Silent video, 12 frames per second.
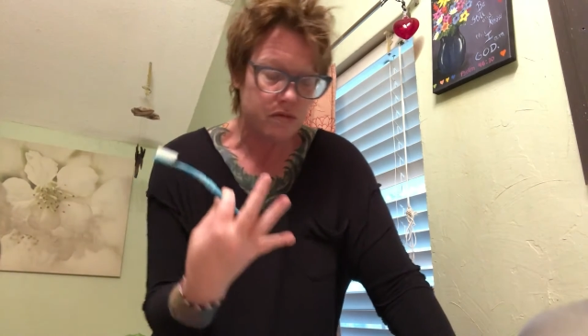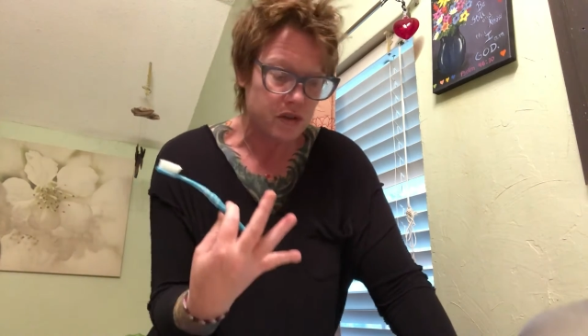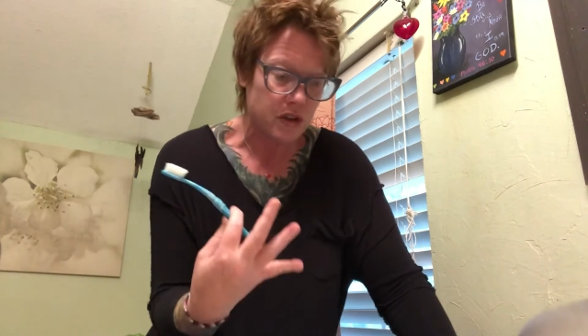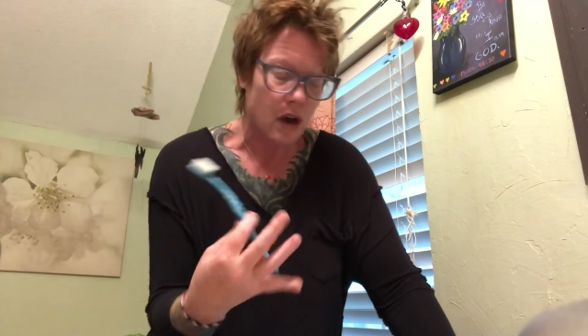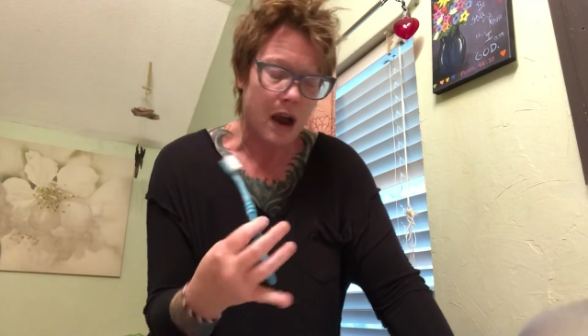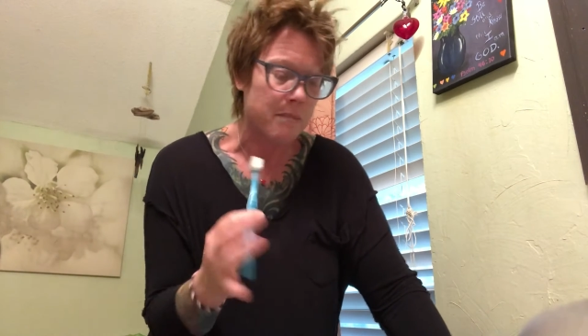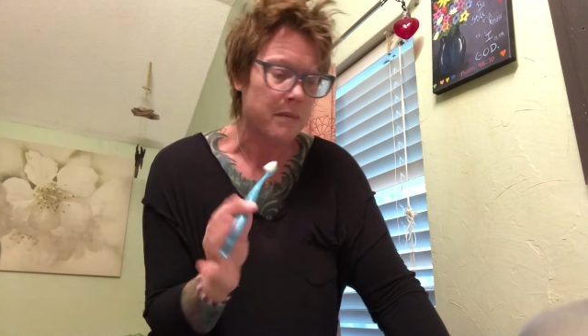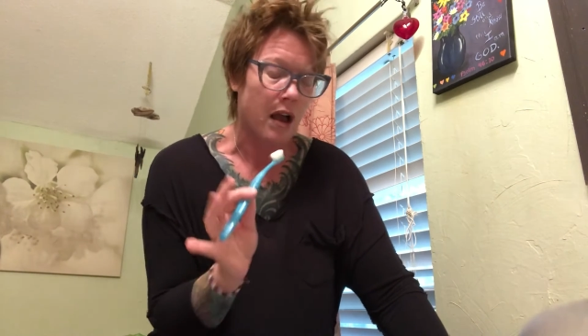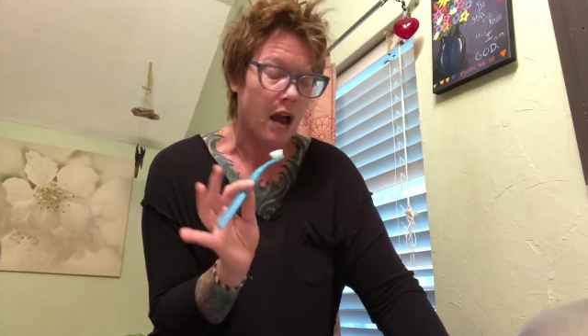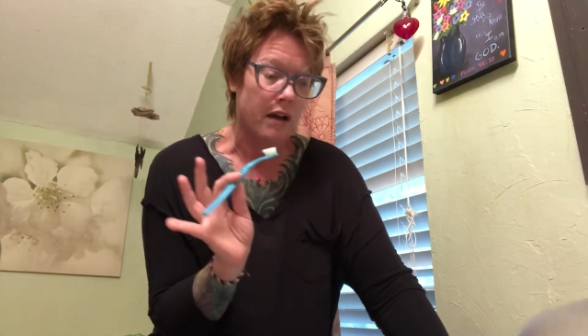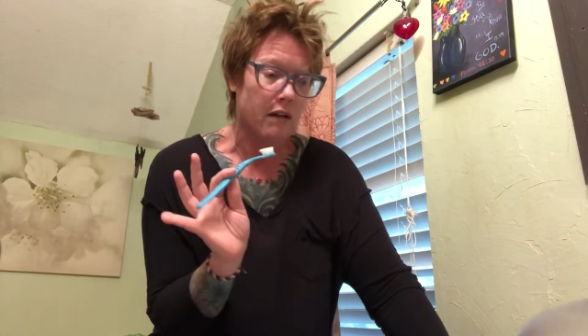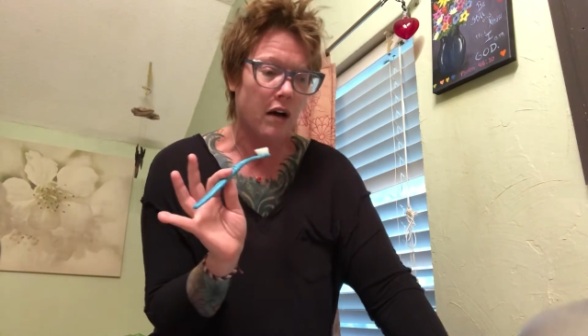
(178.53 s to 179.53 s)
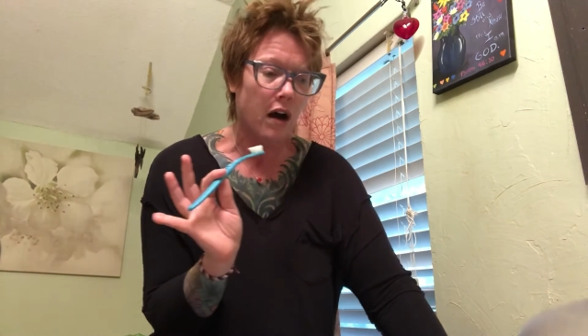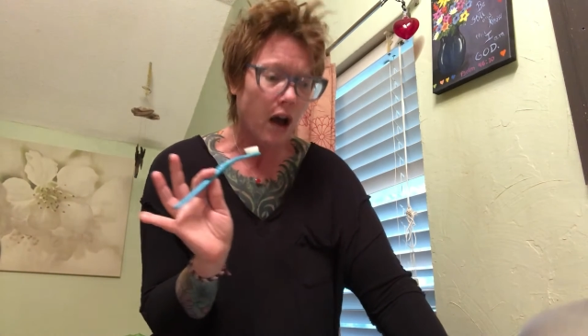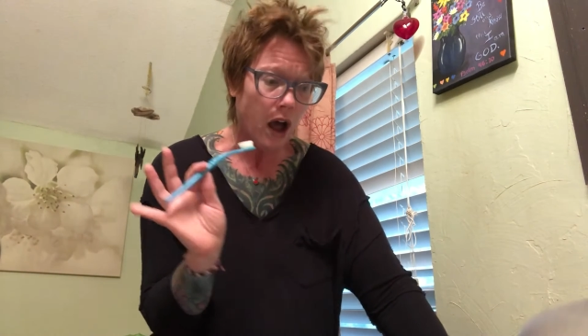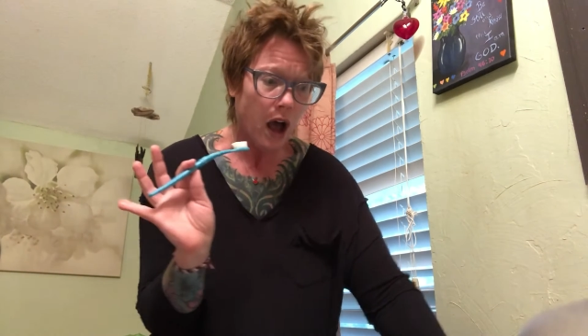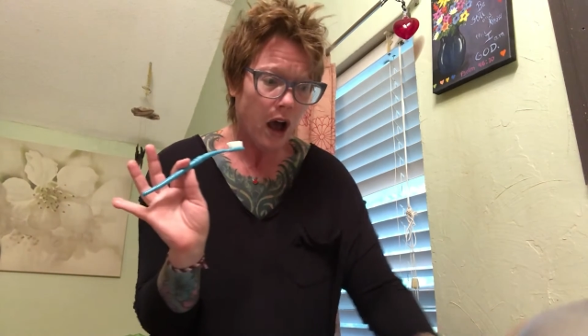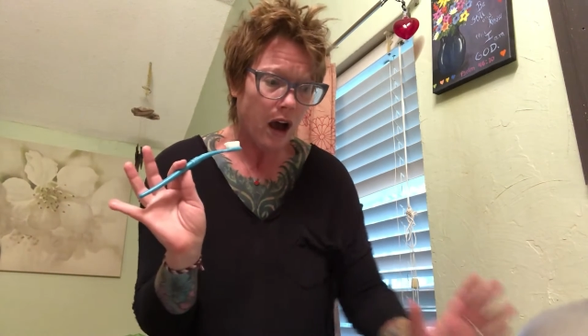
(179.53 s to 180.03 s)
do I'm not like
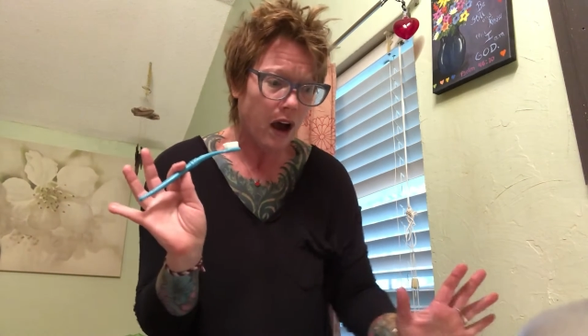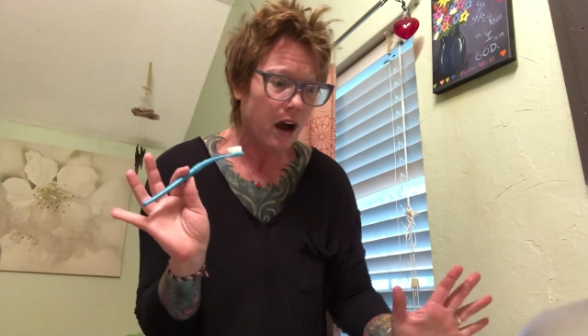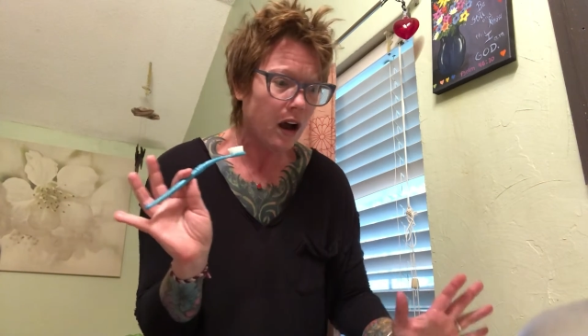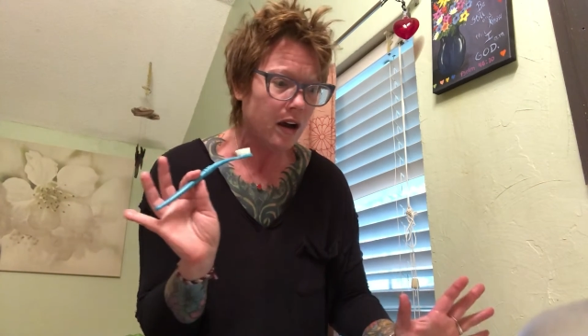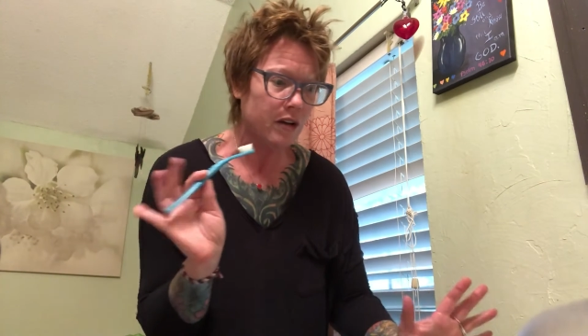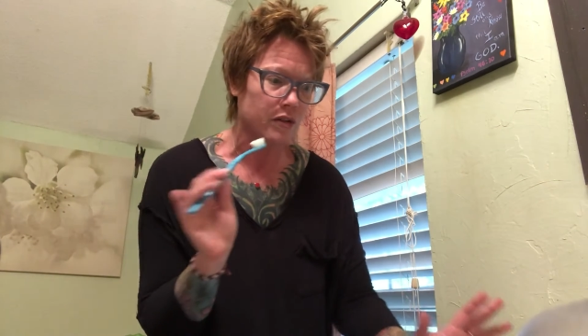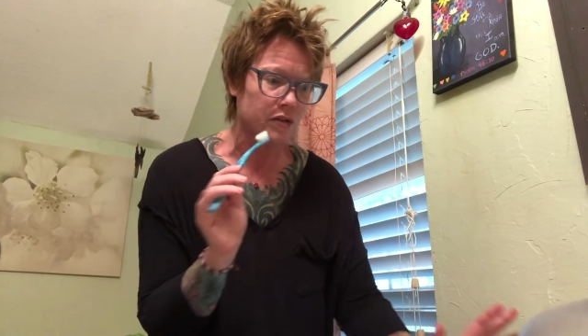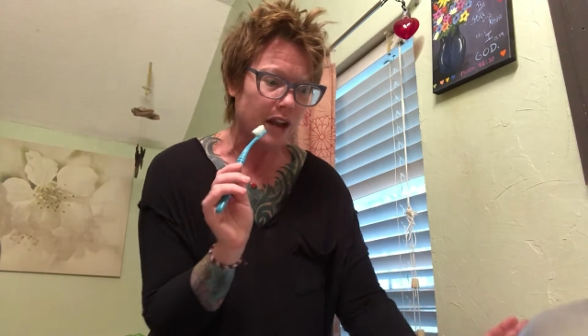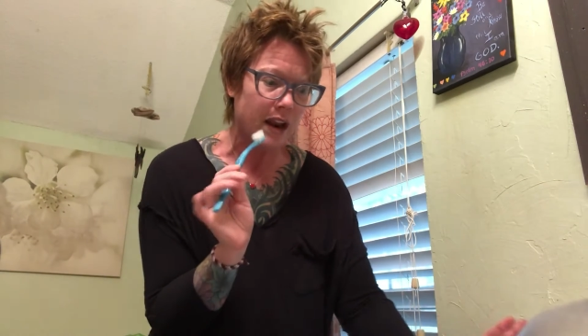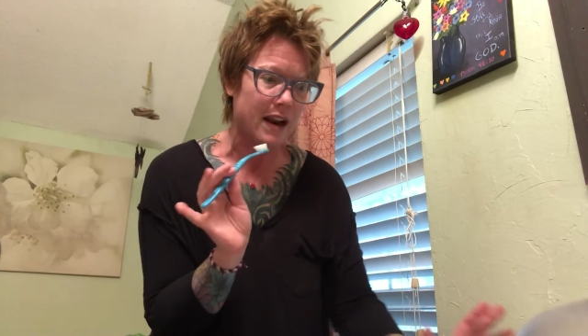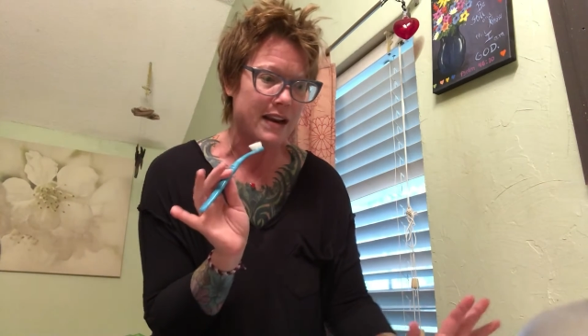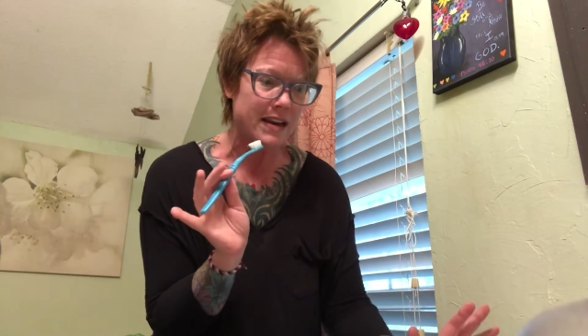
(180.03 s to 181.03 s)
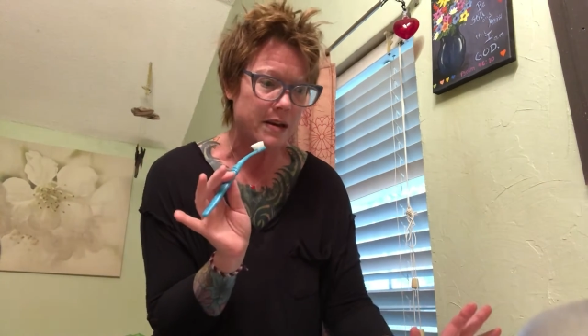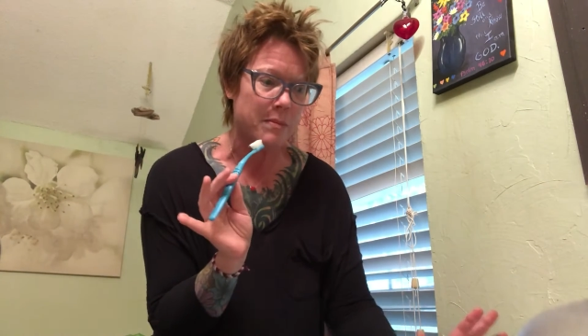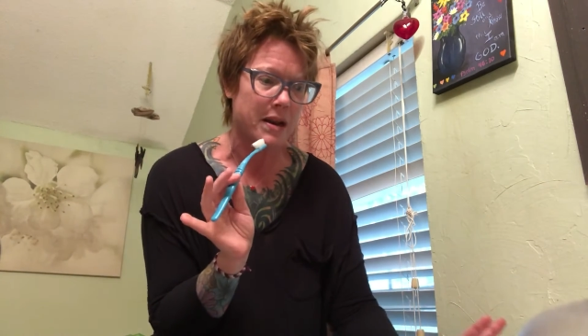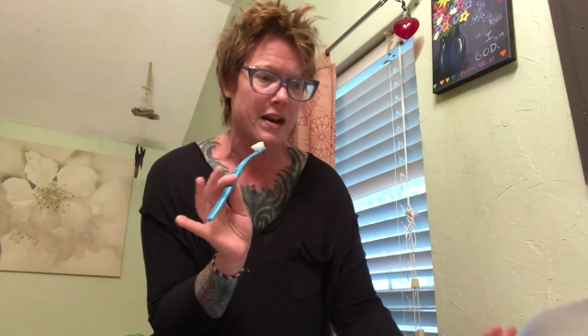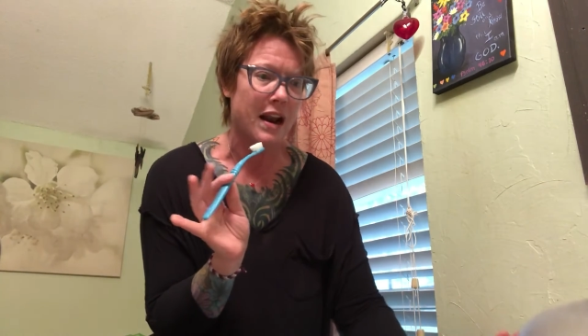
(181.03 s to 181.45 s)
oh hold on I need a minute